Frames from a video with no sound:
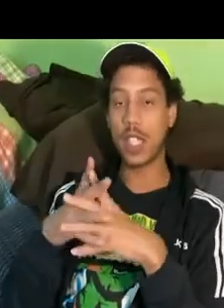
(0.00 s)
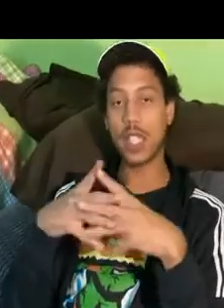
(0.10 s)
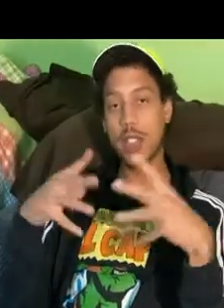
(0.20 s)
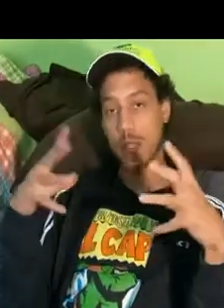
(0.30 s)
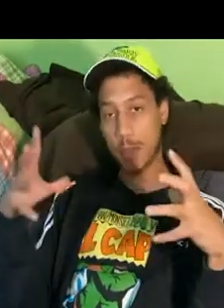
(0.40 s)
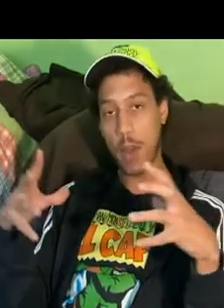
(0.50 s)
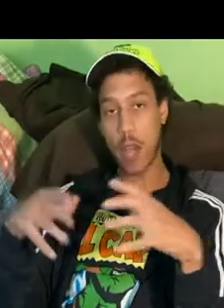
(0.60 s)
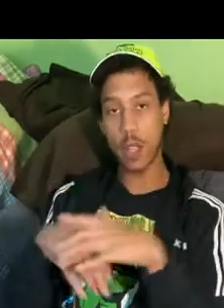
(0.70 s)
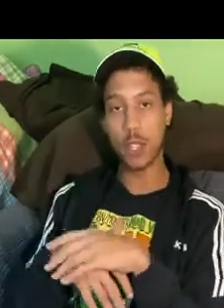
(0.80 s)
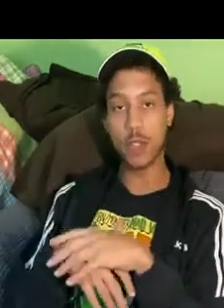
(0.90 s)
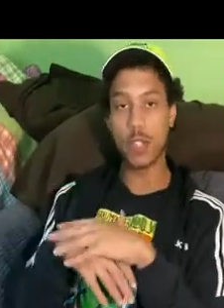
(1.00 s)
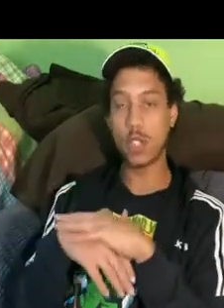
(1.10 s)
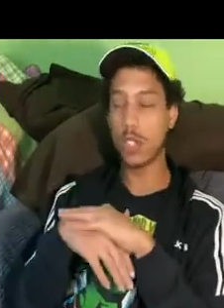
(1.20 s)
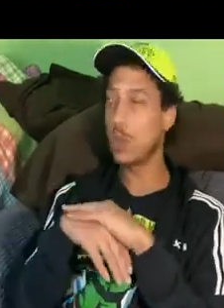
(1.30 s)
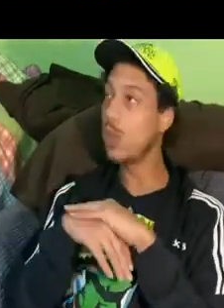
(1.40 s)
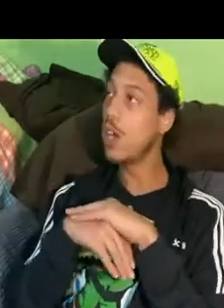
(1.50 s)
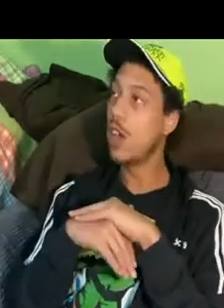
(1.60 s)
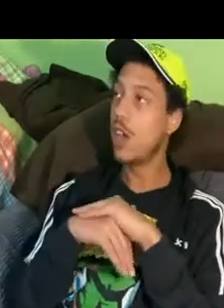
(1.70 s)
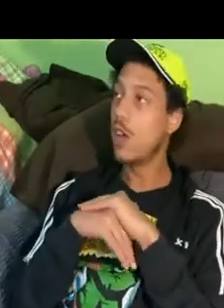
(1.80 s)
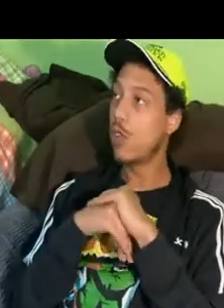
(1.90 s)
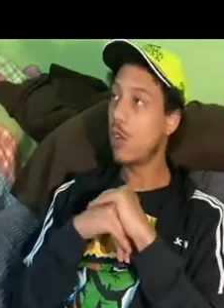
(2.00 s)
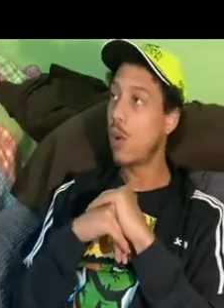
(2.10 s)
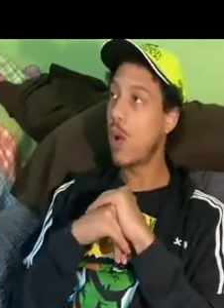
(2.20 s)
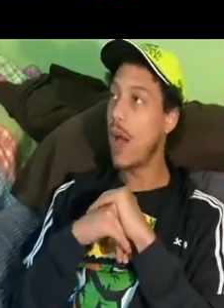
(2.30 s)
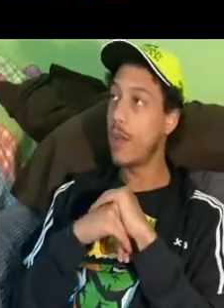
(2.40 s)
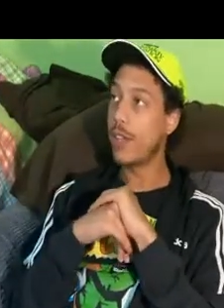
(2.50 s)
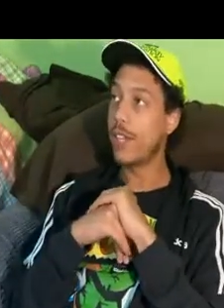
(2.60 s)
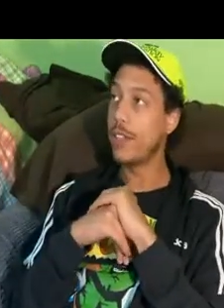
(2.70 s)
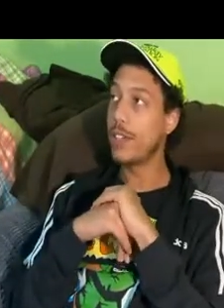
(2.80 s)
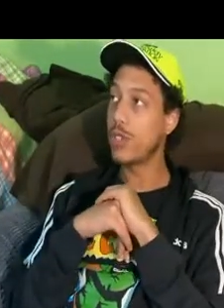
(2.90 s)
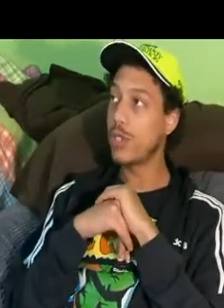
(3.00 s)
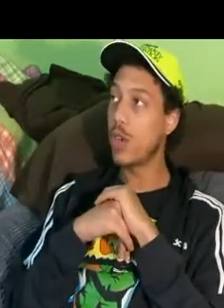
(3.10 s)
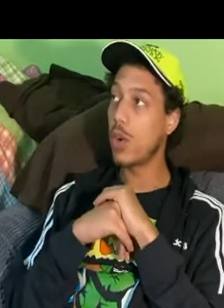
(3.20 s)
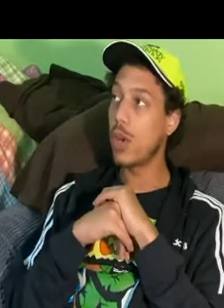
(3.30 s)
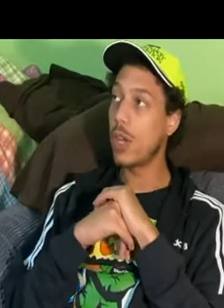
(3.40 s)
at least the model of the shoe, for a while here. So